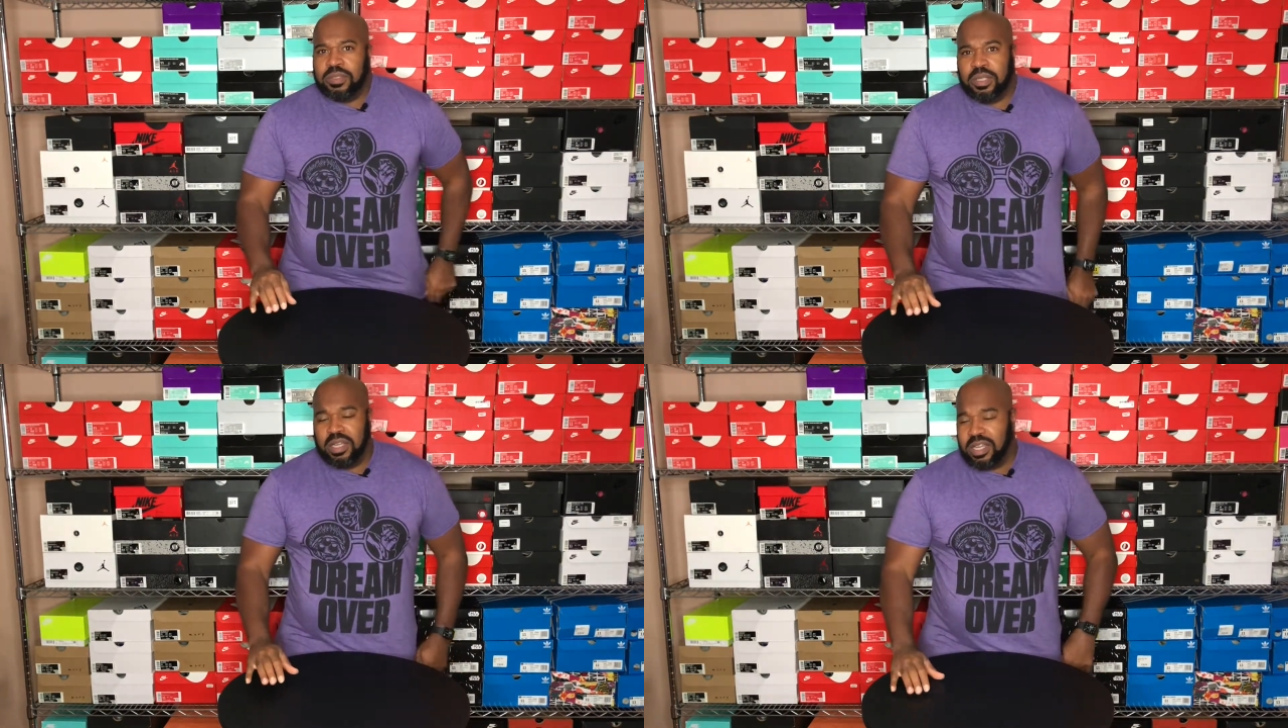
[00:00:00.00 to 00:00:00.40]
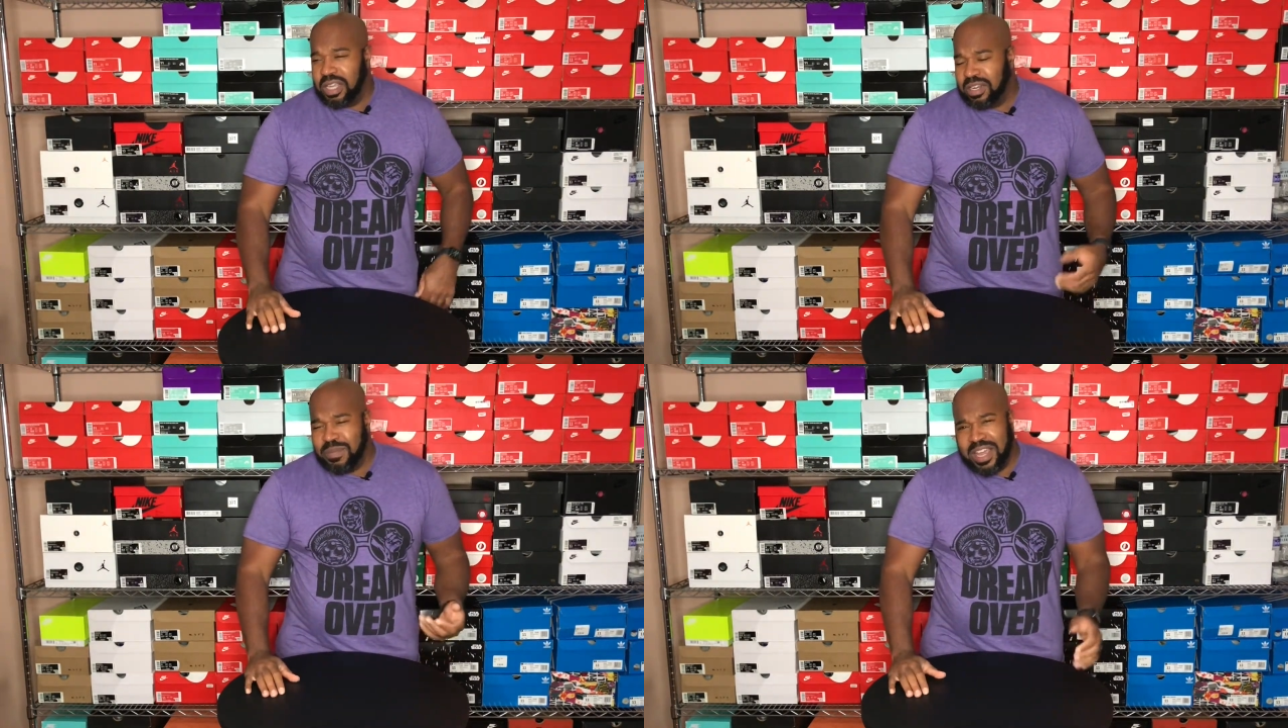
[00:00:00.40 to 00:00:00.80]

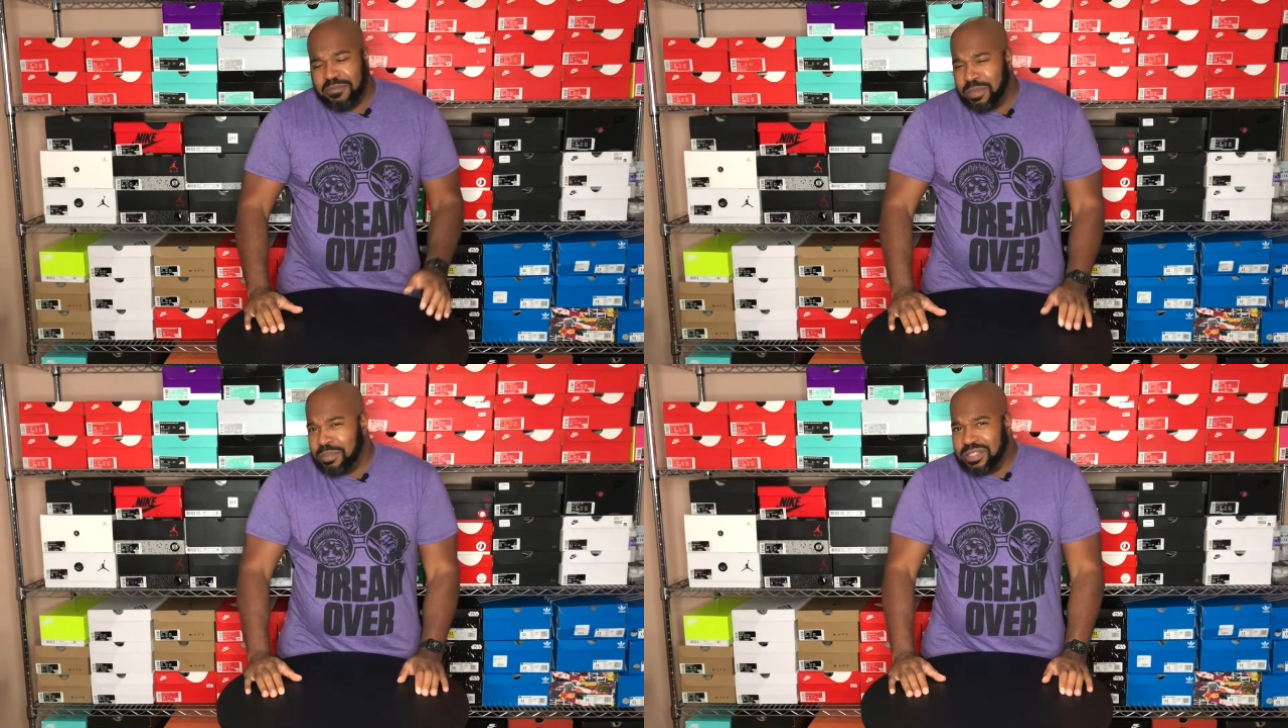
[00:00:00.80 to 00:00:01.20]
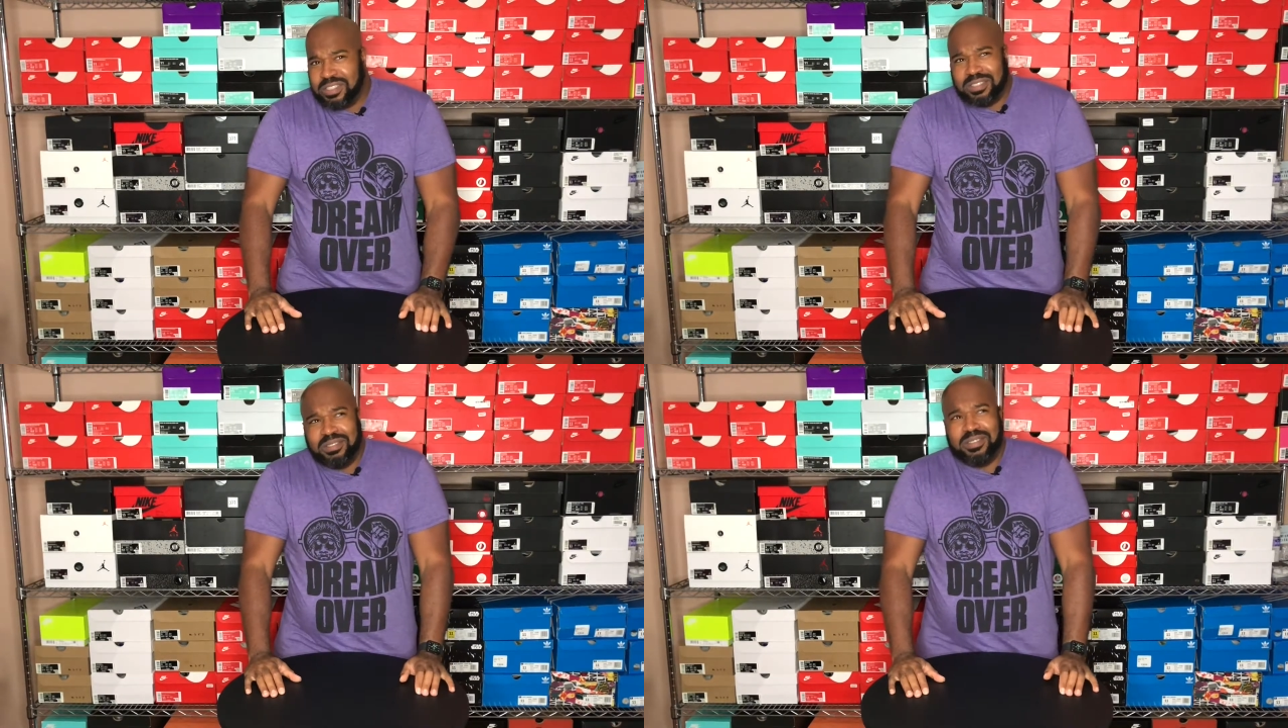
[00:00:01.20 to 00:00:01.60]
Anybody remembers
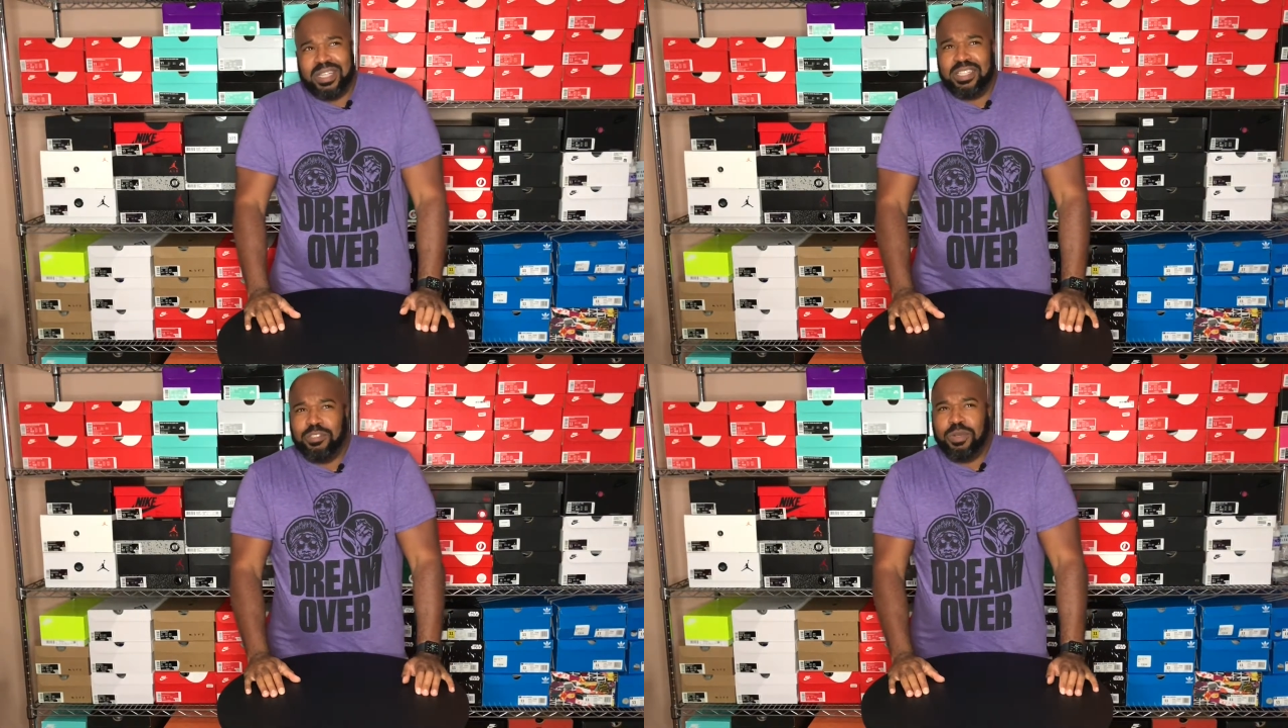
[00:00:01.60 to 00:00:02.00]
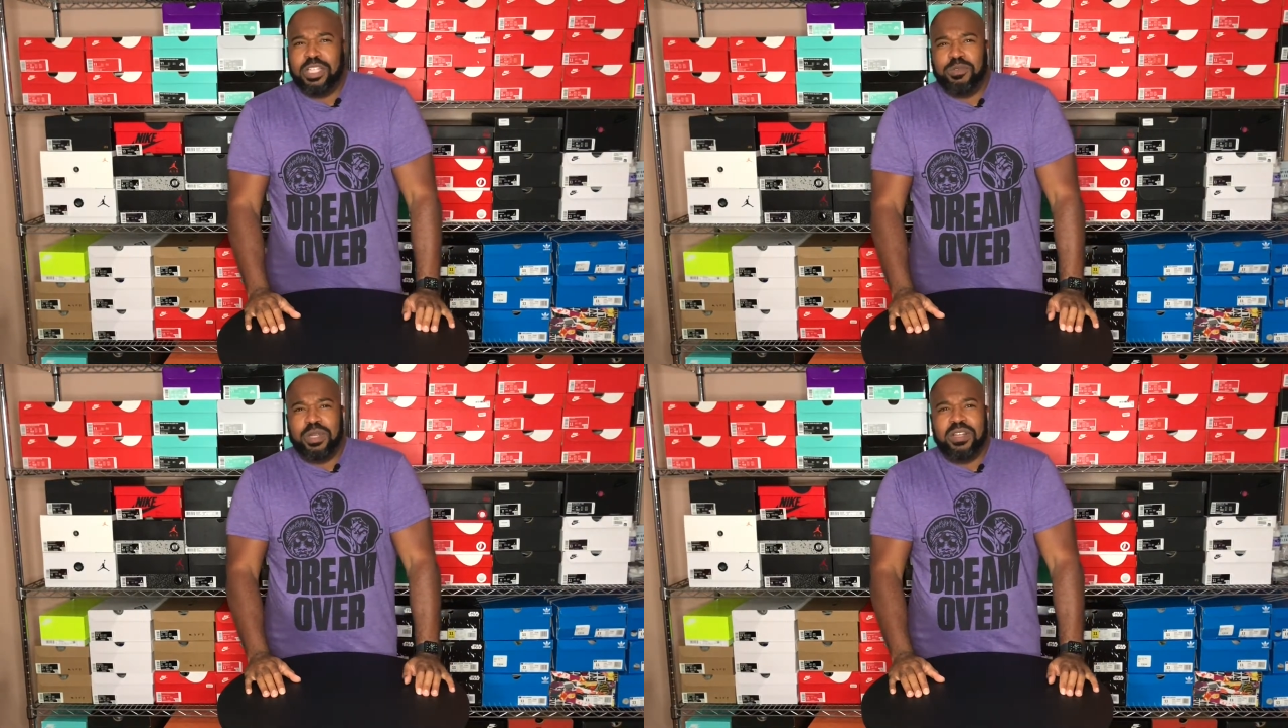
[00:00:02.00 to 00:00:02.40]
that
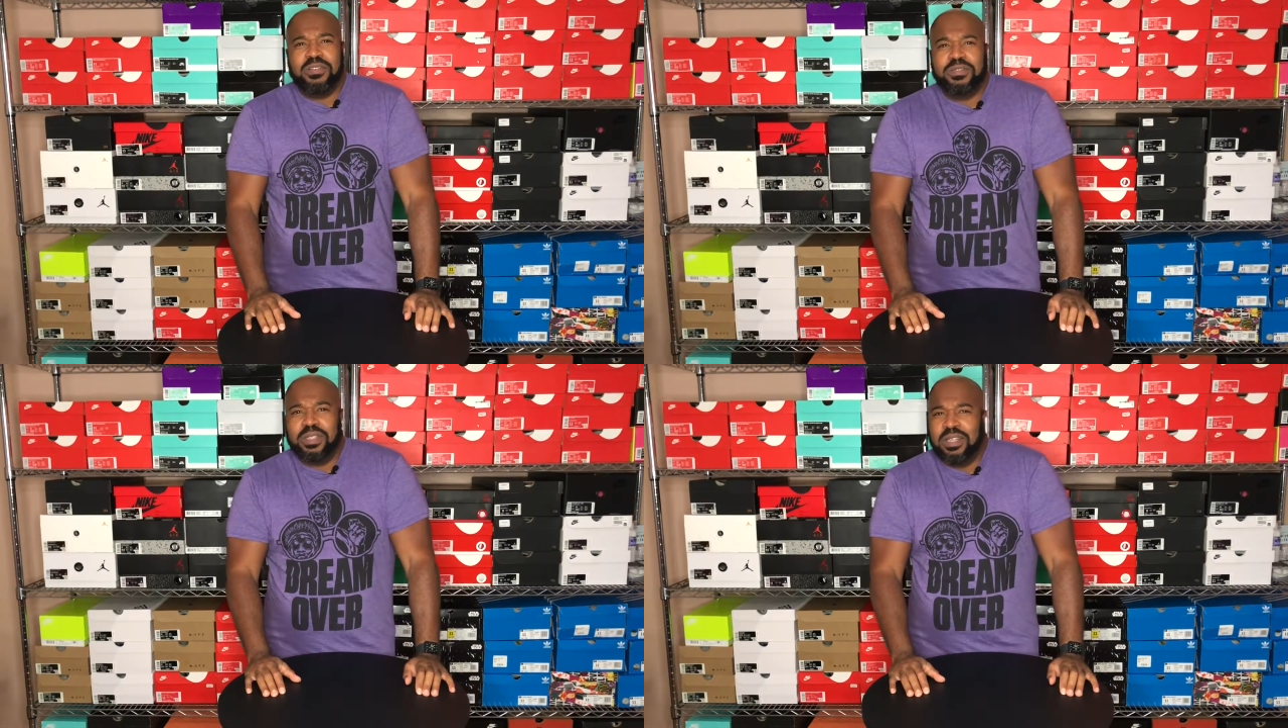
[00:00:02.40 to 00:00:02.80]
2012